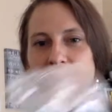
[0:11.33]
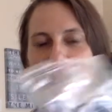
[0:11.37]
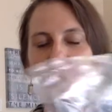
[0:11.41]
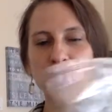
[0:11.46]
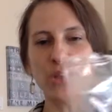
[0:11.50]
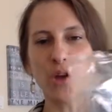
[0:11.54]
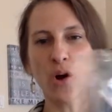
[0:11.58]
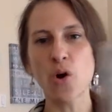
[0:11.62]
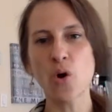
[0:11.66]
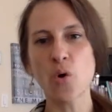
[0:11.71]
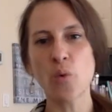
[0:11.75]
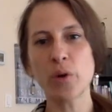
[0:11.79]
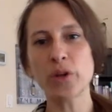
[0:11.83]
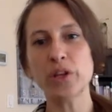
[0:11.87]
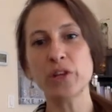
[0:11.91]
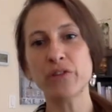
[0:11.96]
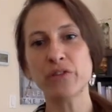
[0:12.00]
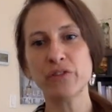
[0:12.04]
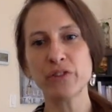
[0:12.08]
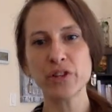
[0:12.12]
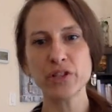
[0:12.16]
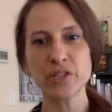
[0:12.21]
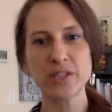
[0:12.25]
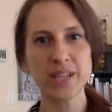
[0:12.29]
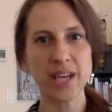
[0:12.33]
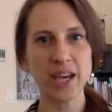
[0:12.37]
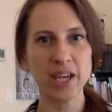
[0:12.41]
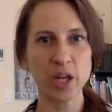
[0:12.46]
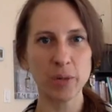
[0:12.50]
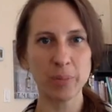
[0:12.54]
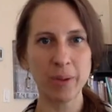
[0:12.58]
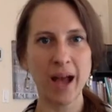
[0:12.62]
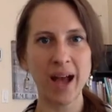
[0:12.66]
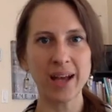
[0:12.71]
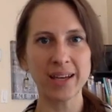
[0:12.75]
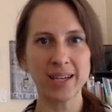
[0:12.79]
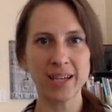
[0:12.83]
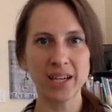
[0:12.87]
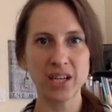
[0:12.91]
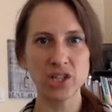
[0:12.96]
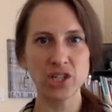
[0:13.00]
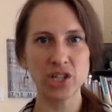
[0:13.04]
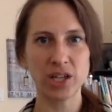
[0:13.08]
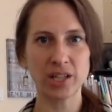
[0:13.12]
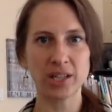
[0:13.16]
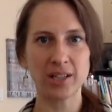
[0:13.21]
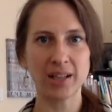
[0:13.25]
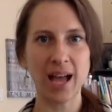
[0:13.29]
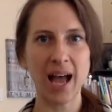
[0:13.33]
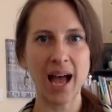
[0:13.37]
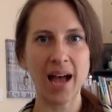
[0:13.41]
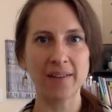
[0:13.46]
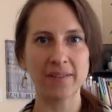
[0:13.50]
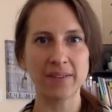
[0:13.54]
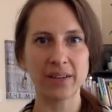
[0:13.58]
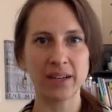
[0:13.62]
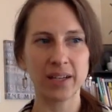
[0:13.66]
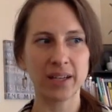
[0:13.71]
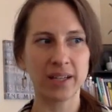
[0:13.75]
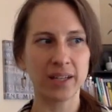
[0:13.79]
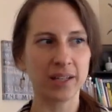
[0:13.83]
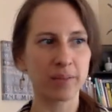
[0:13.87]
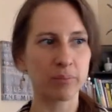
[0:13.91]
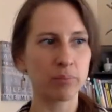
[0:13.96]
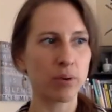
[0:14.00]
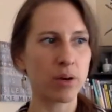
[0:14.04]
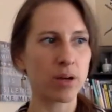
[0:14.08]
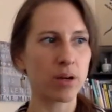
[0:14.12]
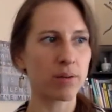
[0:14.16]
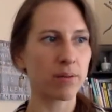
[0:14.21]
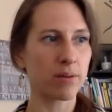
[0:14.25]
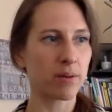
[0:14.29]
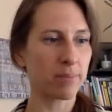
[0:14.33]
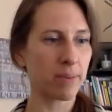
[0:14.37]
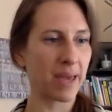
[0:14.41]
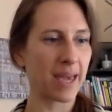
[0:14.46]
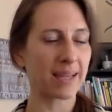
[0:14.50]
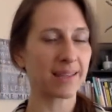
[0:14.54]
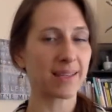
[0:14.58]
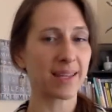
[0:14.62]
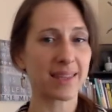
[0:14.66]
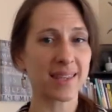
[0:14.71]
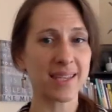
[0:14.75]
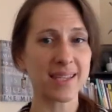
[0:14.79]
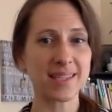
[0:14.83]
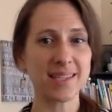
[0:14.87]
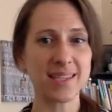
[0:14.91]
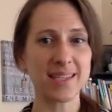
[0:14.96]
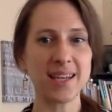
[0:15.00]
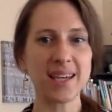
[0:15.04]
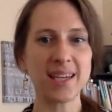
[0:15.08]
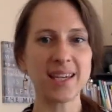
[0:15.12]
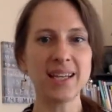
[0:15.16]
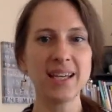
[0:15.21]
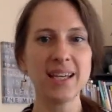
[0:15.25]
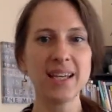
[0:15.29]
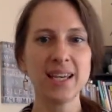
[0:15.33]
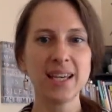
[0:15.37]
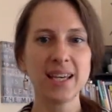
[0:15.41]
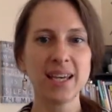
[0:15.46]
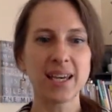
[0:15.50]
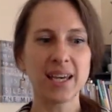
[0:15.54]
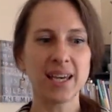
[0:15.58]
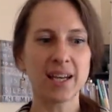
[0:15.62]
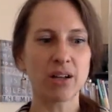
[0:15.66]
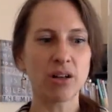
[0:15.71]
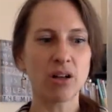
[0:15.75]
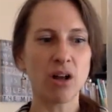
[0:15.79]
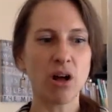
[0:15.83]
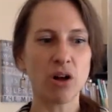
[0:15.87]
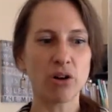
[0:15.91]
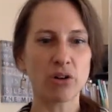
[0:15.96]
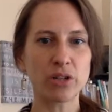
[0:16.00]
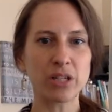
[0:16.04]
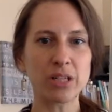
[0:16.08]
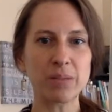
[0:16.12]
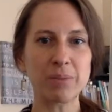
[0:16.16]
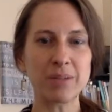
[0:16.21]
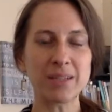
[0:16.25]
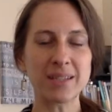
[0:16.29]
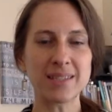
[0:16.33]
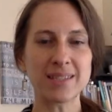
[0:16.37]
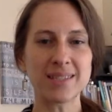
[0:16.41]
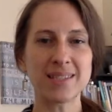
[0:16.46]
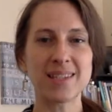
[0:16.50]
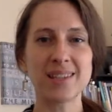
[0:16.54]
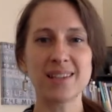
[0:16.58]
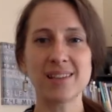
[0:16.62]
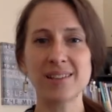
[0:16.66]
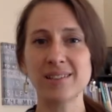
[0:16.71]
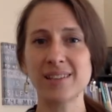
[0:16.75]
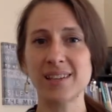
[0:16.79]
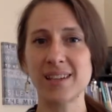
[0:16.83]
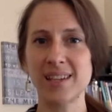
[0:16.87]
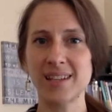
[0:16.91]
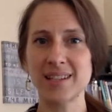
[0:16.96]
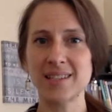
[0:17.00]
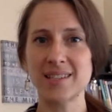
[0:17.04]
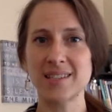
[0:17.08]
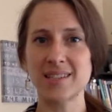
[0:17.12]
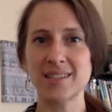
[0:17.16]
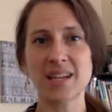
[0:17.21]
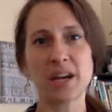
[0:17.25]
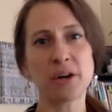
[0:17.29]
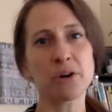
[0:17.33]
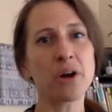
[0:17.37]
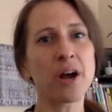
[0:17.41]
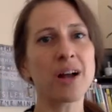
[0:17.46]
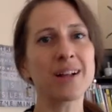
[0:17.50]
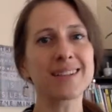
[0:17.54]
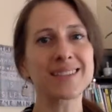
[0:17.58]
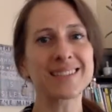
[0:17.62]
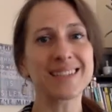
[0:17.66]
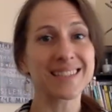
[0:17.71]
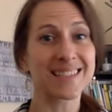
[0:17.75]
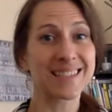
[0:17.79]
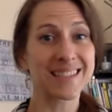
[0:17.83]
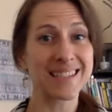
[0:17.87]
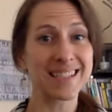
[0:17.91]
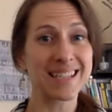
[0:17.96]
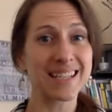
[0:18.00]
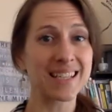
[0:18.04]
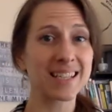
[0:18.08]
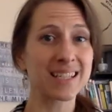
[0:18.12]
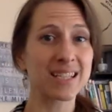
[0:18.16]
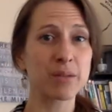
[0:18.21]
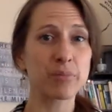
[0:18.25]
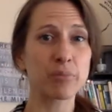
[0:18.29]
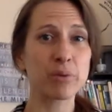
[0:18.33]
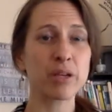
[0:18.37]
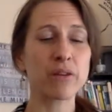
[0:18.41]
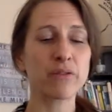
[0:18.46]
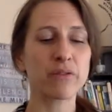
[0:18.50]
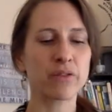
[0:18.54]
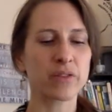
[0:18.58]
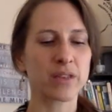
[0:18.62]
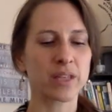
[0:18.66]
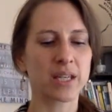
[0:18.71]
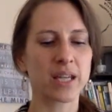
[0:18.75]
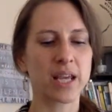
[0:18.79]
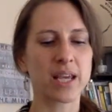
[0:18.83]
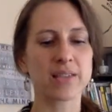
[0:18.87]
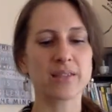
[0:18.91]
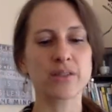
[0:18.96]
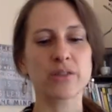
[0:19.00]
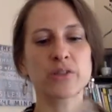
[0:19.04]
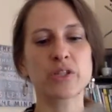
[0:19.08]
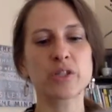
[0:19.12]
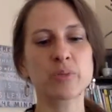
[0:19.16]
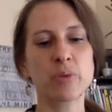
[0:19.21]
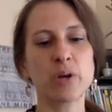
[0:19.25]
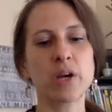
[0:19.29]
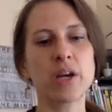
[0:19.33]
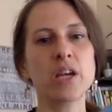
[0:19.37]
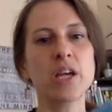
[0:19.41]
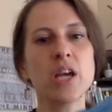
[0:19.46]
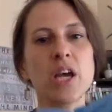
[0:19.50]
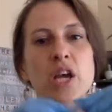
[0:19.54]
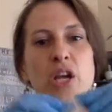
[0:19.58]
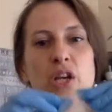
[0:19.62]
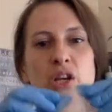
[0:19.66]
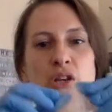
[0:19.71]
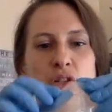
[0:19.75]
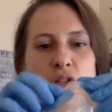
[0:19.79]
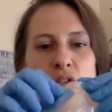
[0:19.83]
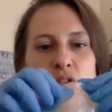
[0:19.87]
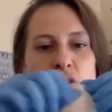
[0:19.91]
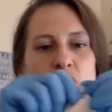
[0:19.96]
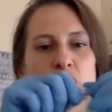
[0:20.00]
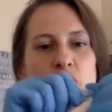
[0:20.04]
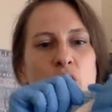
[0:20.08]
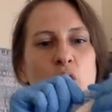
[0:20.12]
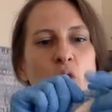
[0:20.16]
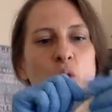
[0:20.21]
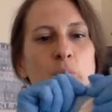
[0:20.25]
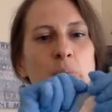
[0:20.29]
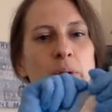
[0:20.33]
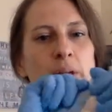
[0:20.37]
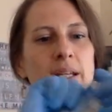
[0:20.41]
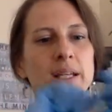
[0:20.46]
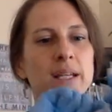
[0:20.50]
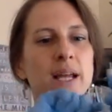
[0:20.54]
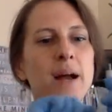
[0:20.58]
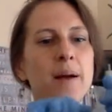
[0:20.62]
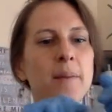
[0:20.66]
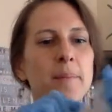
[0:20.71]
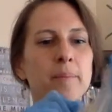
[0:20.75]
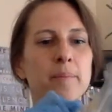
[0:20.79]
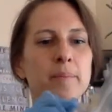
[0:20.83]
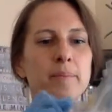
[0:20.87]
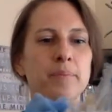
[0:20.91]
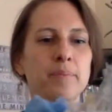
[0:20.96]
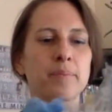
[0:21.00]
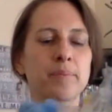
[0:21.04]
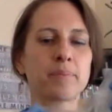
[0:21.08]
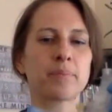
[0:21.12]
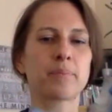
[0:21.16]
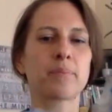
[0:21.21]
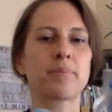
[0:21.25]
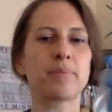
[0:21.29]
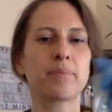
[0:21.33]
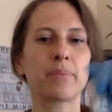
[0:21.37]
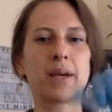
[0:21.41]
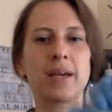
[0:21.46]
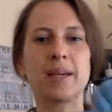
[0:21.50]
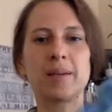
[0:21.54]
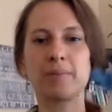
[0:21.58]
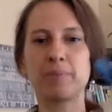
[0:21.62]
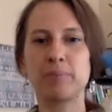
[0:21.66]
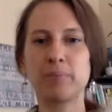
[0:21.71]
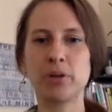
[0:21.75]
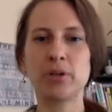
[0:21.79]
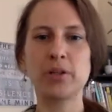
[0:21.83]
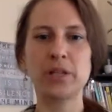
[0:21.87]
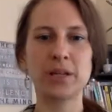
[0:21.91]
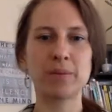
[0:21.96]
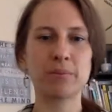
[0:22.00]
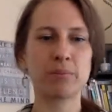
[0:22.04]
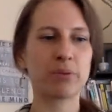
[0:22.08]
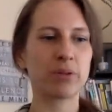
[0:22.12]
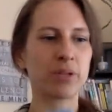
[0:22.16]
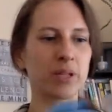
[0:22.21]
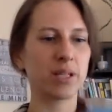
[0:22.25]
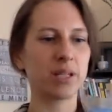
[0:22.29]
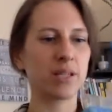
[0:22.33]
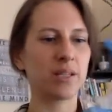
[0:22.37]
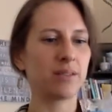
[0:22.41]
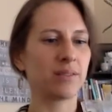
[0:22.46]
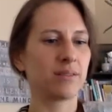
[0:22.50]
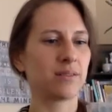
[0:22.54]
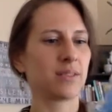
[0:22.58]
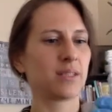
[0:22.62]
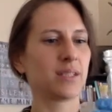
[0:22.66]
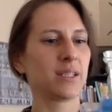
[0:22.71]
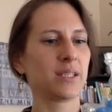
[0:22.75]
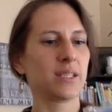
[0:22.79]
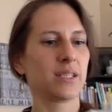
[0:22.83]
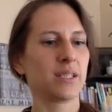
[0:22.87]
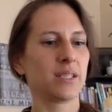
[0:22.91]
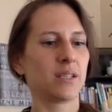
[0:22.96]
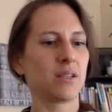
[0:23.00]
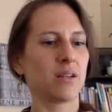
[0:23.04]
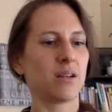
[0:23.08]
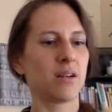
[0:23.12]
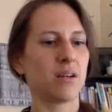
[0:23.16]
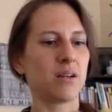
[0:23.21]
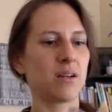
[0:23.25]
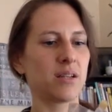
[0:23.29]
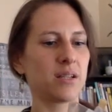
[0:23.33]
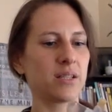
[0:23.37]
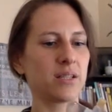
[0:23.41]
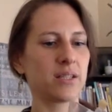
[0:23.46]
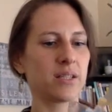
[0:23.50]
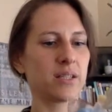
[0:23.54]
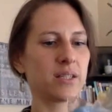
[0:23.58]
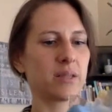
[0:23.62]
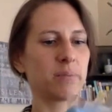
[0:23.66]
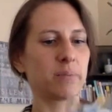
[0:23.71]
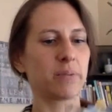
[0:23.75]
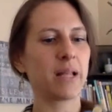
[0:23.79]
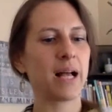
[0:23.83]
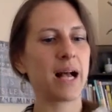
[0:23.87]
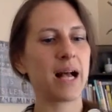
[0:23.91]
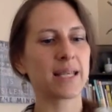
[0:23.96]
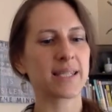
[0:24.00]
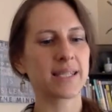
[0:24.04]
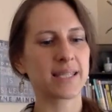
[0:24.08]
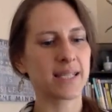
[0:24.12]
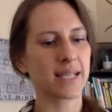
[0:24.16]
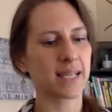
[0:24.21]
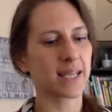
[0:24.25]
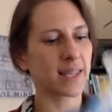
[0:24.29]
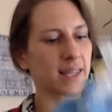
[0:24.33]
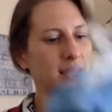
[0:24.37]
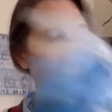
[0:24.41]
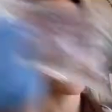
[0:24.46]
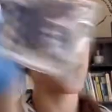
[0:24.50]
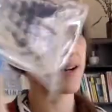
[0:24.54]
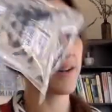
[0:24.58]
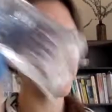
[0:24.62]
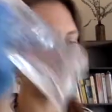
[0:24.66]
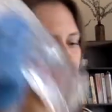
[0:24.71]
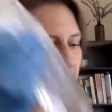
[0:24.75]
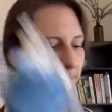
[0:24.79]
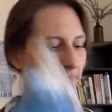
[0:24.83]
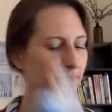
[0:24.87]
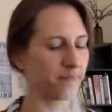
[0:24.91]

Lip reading: So when you first get your package, it'll have a bag like this in it. It'll already be sealed. It is sterile. It doesn't need to be for the nasal spray. You're just going to open it up by pulling pretty hard on the plastic there.